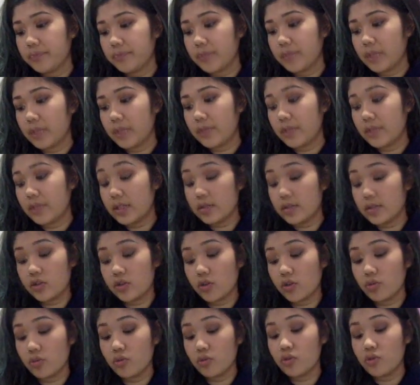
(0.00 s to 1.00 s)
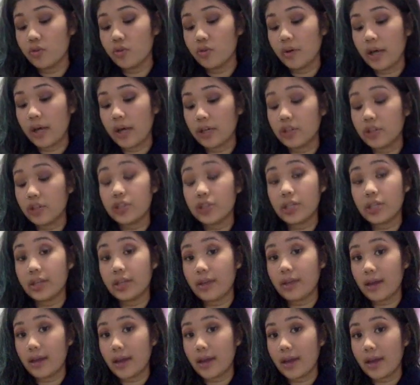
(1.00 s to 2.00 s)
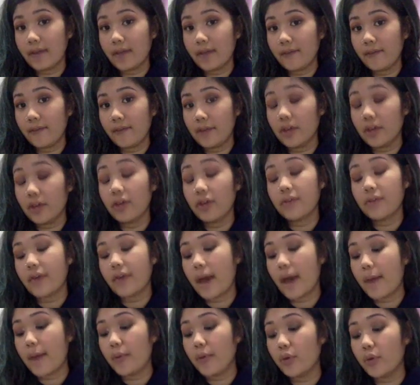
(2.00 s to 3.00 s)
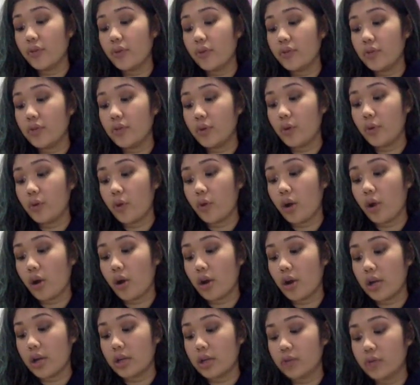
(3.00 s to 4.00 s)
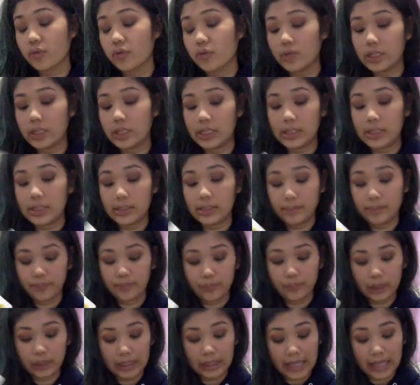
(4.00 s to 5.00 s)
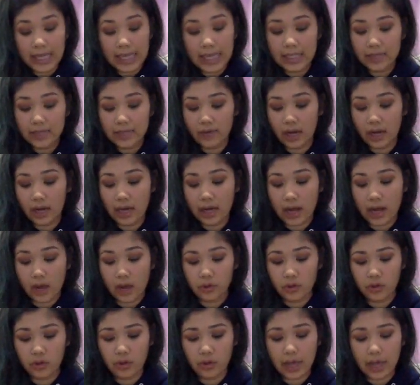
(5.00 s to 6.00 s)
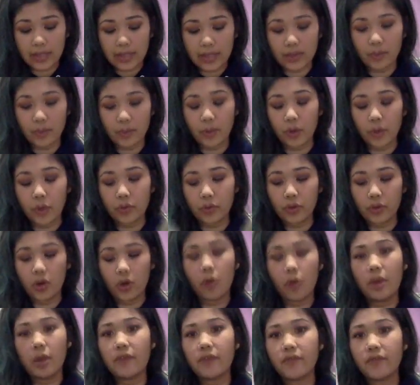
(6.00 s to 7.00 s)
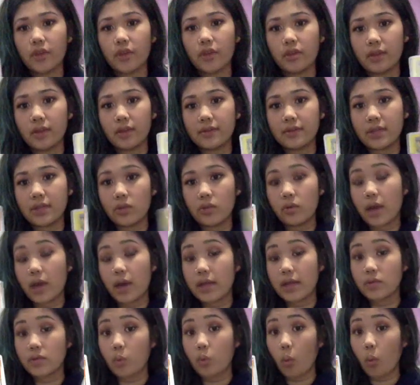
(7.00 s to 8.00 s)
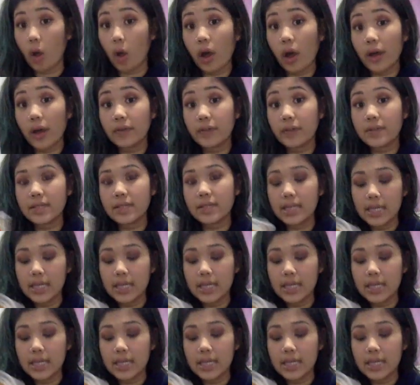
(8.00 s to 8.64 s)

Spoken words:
if this is your mutual energy, then I feel that both of you are in a greedy place right now. You guys are both going for things that you guys want.